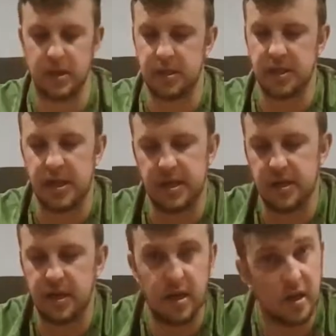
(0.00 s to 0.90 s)
Again,
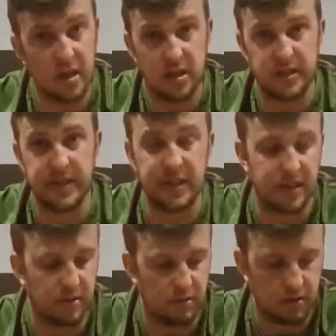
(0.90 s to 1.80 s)
just
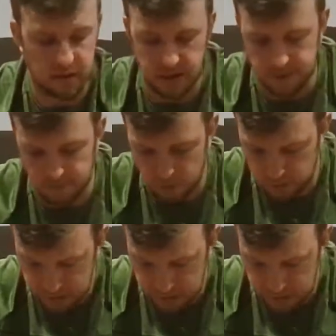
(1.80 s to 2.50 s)
a more